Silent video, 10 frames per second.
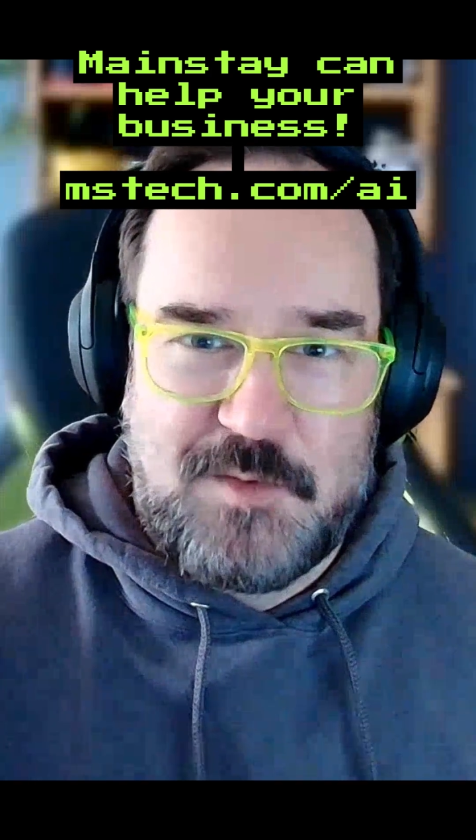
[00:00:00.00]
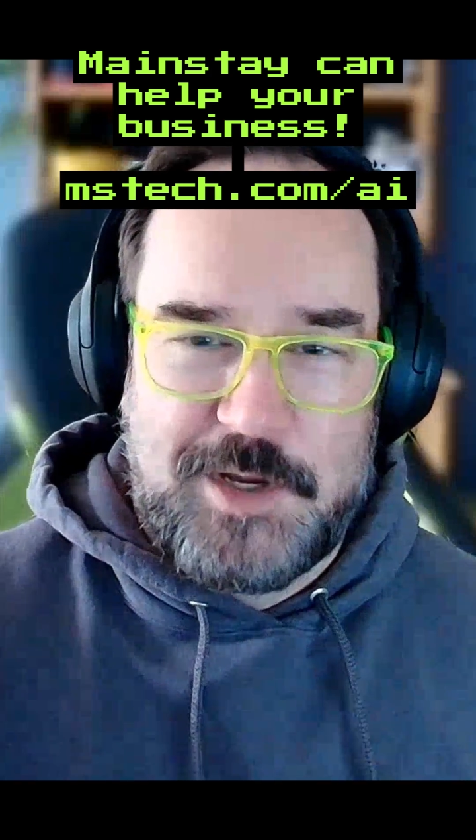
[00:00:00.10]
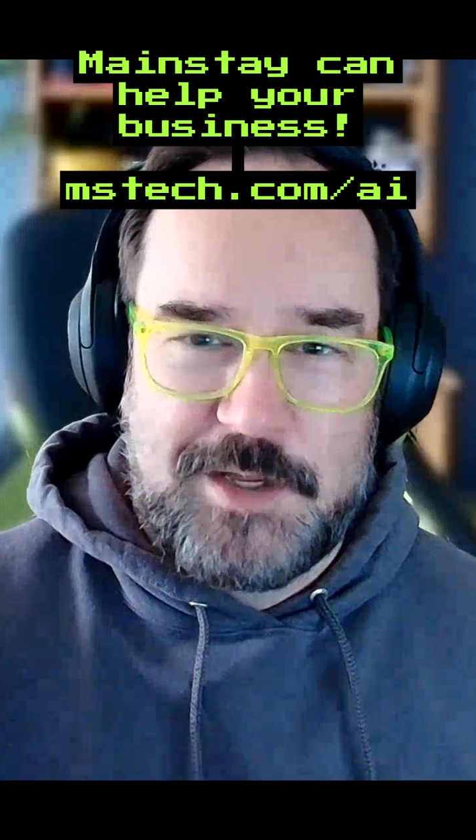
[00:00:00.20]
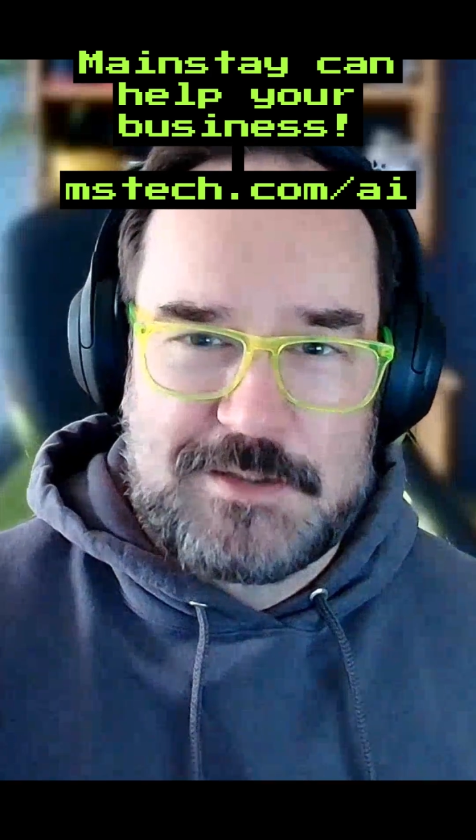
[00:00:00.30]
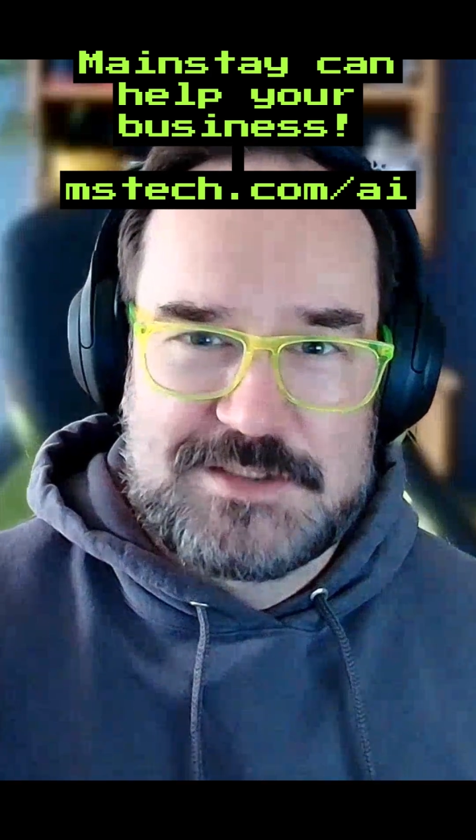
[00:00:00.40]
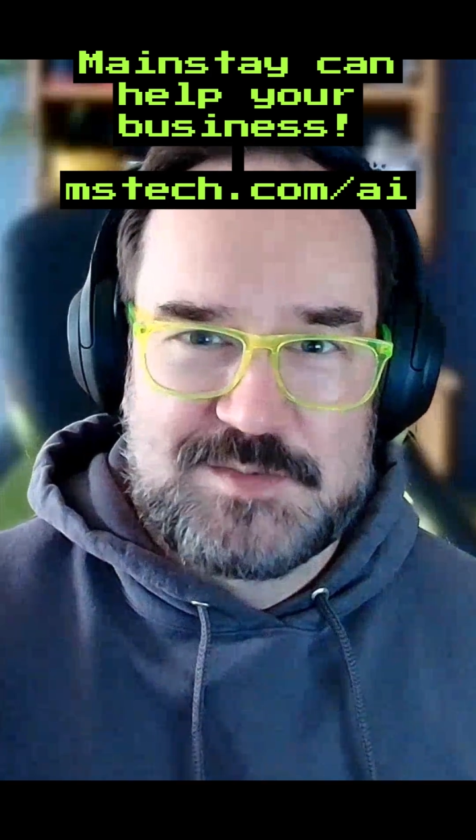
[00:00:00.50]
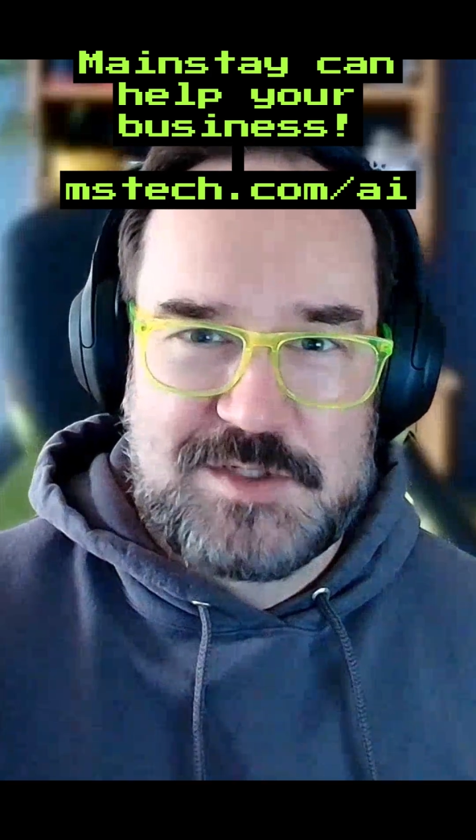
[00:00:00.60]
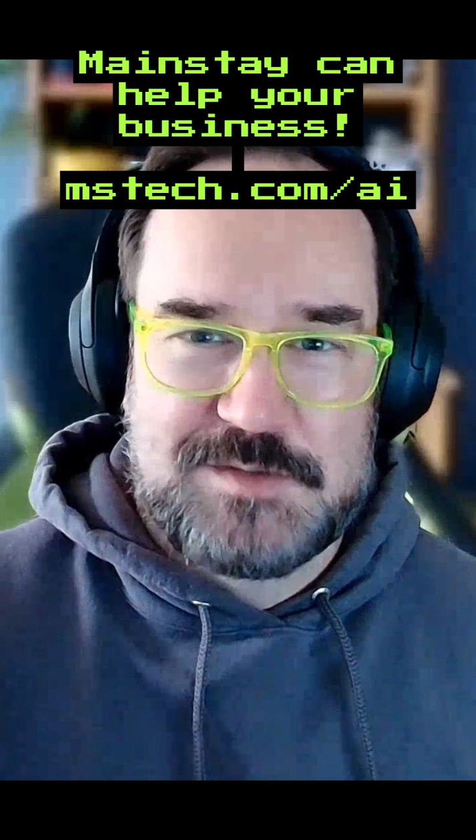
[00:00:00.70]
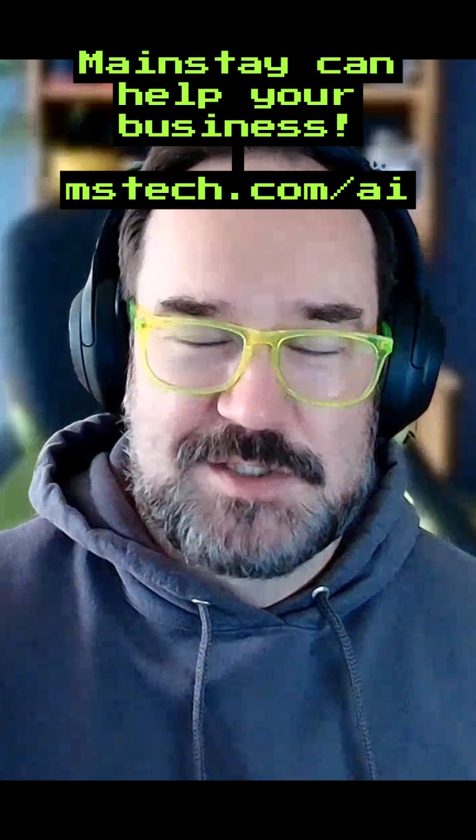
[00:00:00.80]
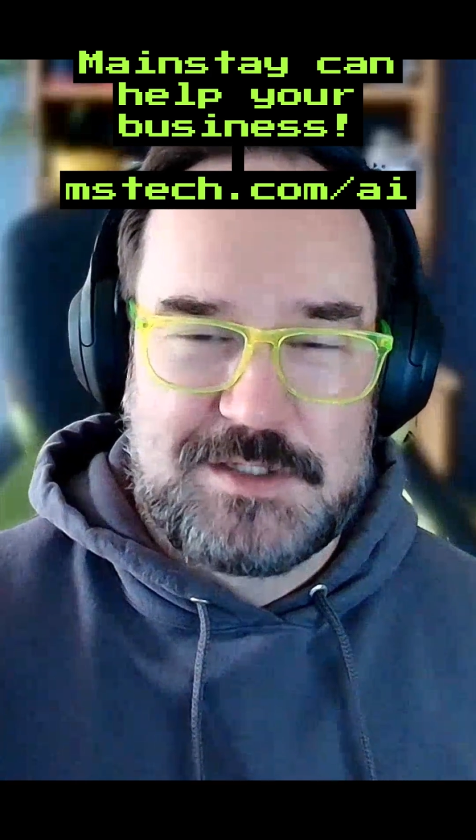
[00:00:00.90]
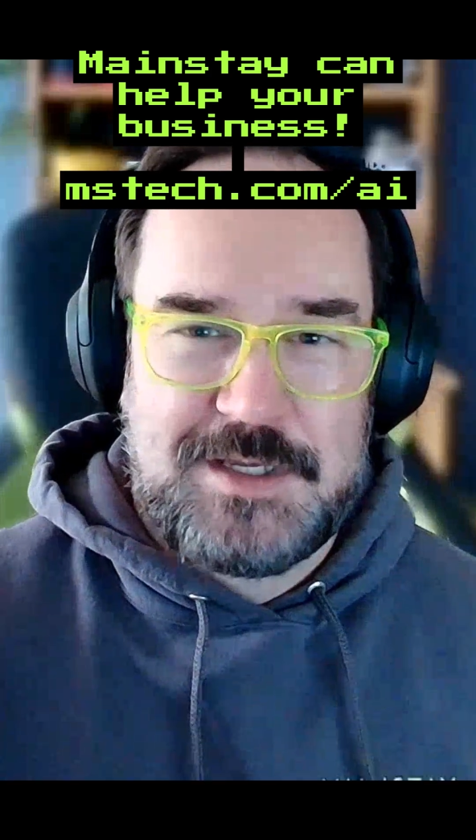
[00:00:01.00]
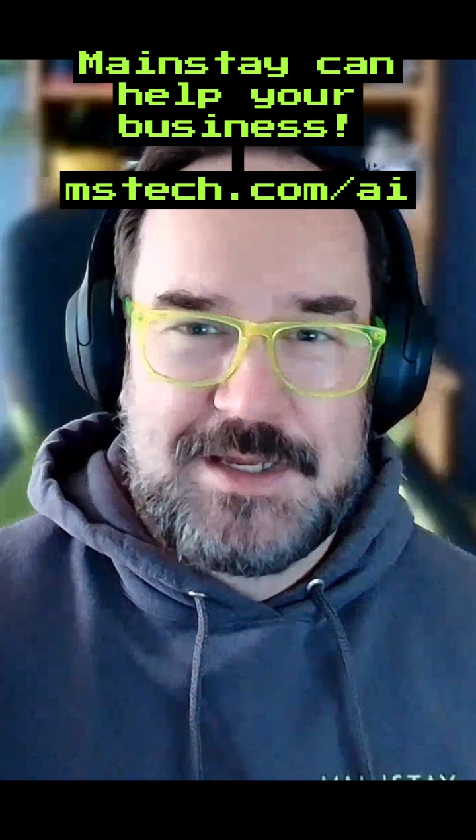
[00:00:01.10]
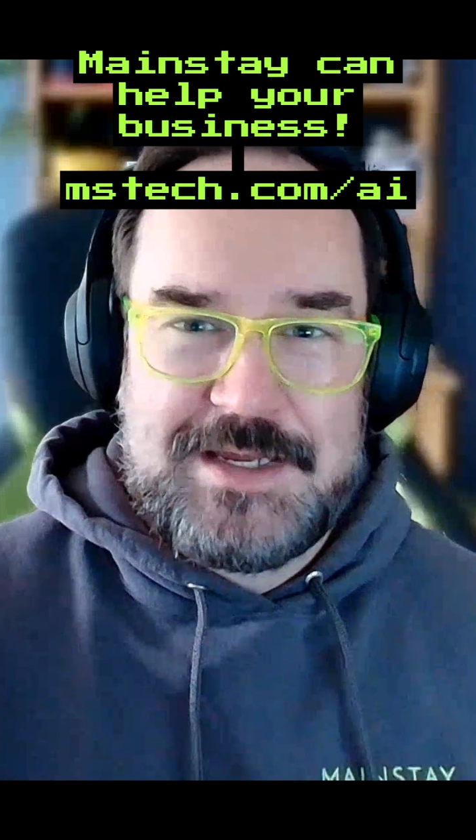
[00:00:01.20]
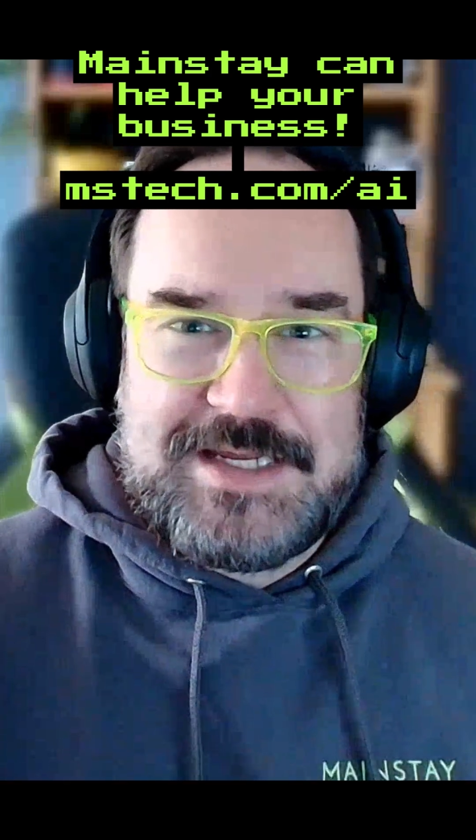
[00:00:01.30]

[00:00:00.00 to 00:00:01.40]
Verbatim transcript: Copilot subscription